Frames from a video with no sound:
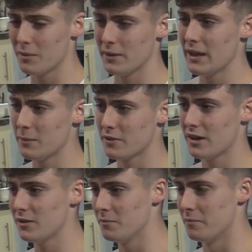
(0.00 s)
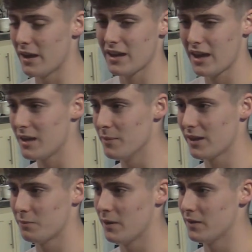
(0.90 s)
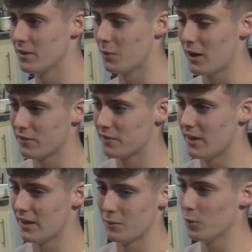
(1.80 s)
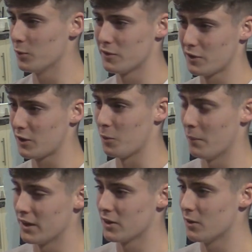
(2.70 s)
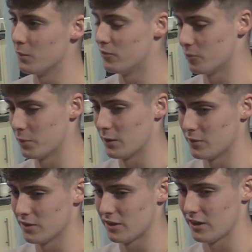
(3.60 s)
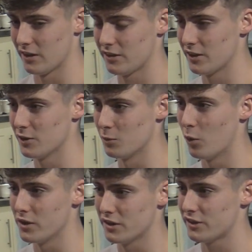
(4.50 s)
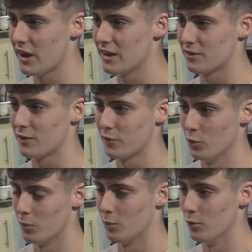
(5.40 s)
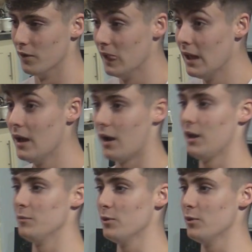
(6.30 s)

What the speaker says: my name's Adam, aka Mathman, you know, I have work with this guy called Mango. We've just put out this single, What You Saying, it's gone to #1. And I'm